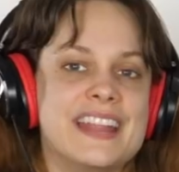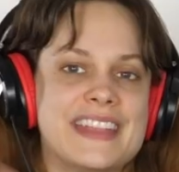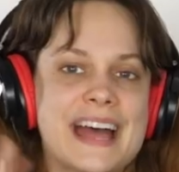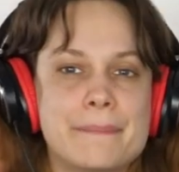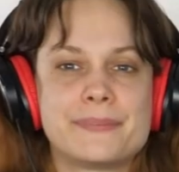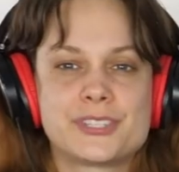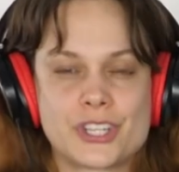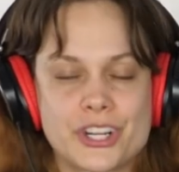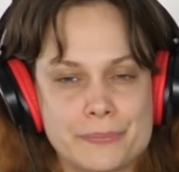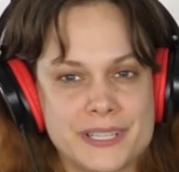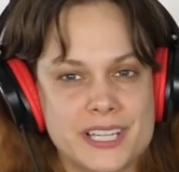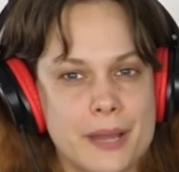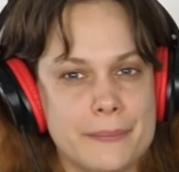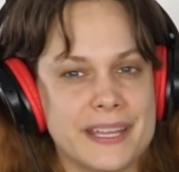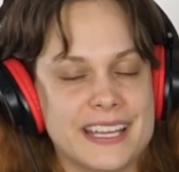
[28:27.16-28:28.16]
And that started
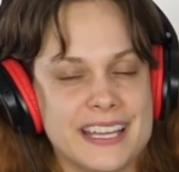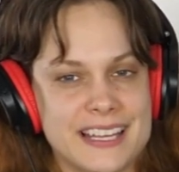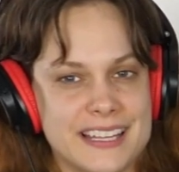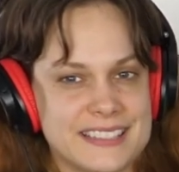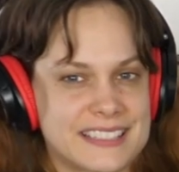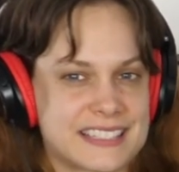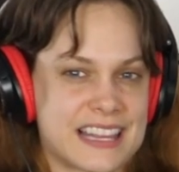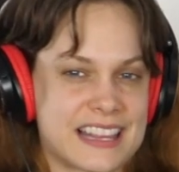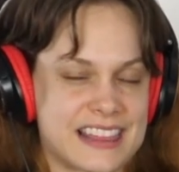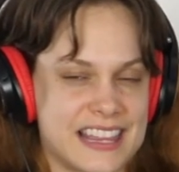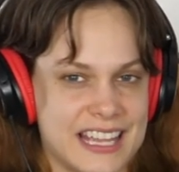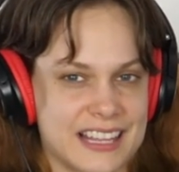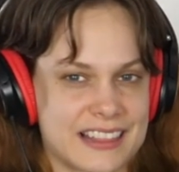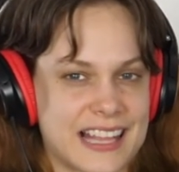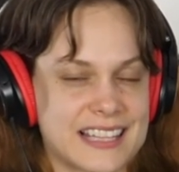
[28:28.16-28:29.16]
becoming his
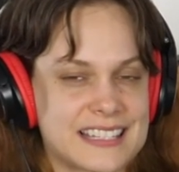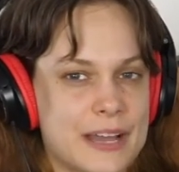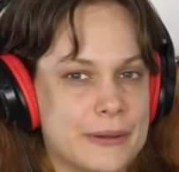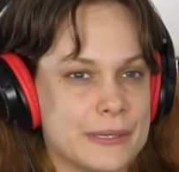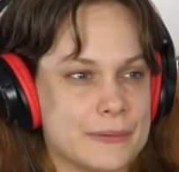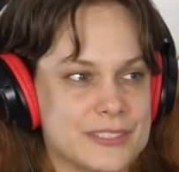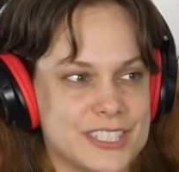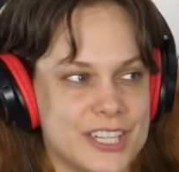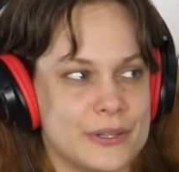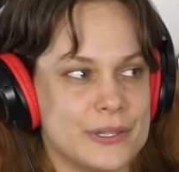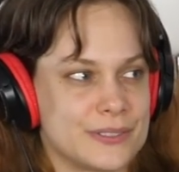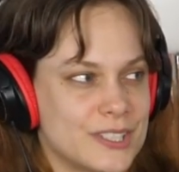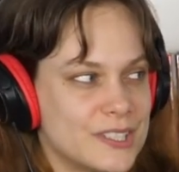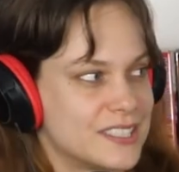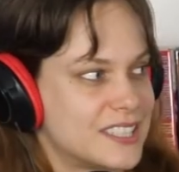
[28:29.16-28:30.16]
thing. That's how he was known.
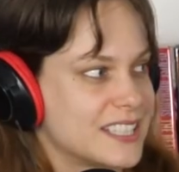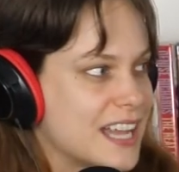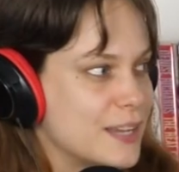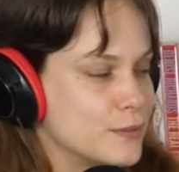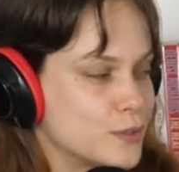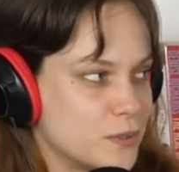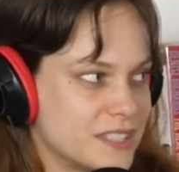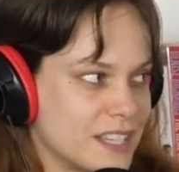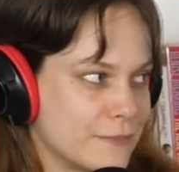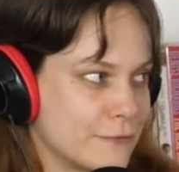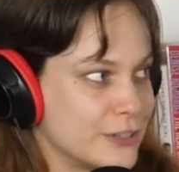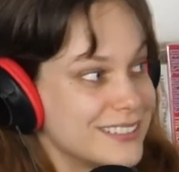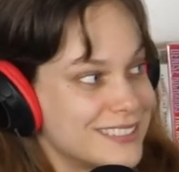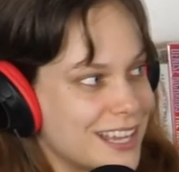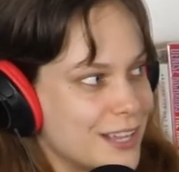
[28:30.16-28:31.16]
He was known as the guy who was always like
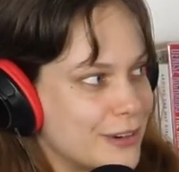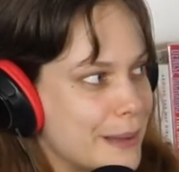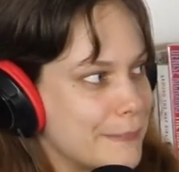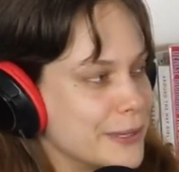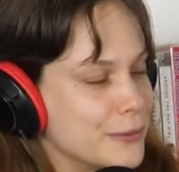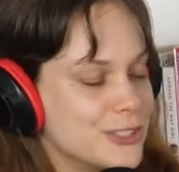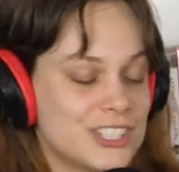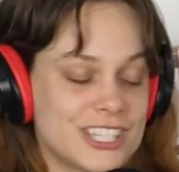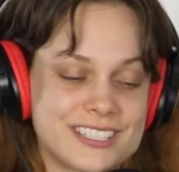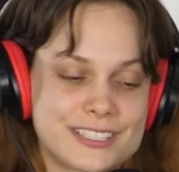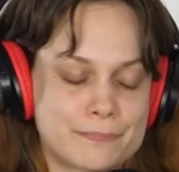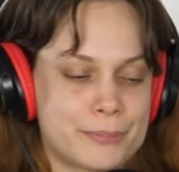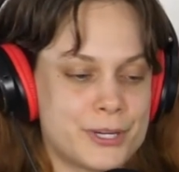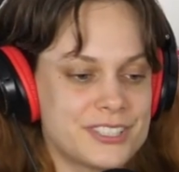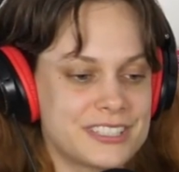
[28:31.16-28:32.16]
freestyle rapping, which
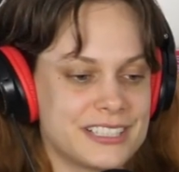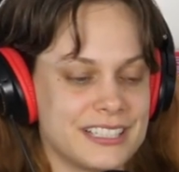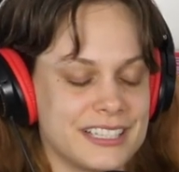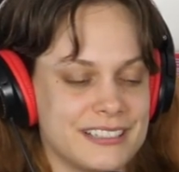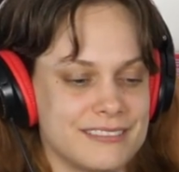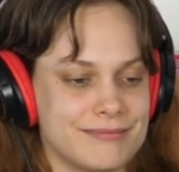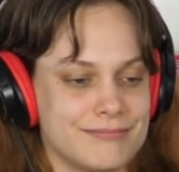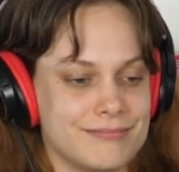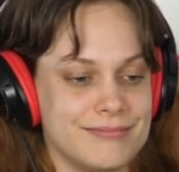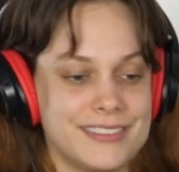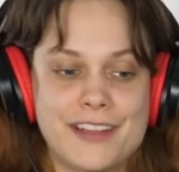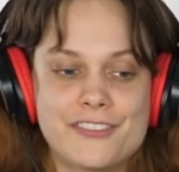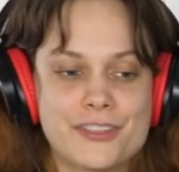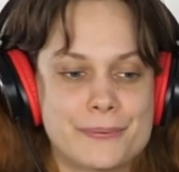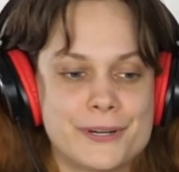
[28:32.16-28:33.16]
is personally
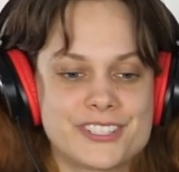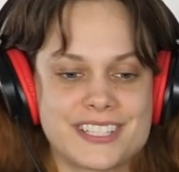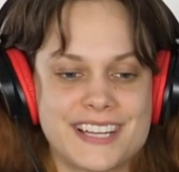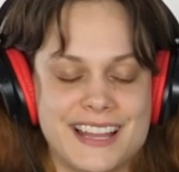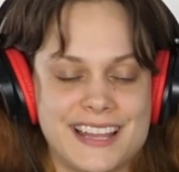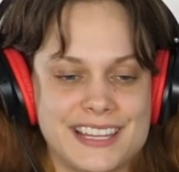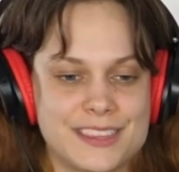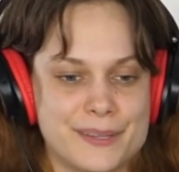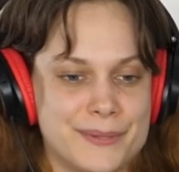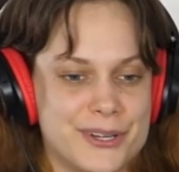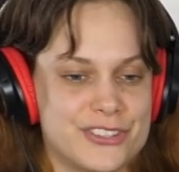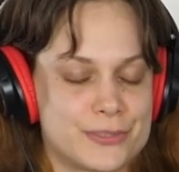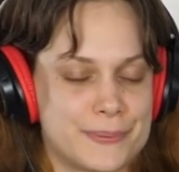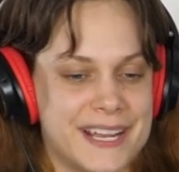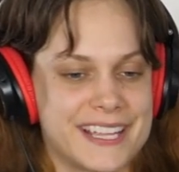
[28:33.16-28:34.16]
never the person I liked the
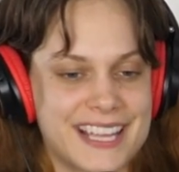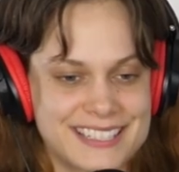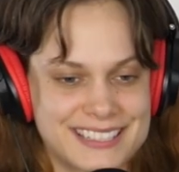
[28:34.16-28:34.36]
most, but I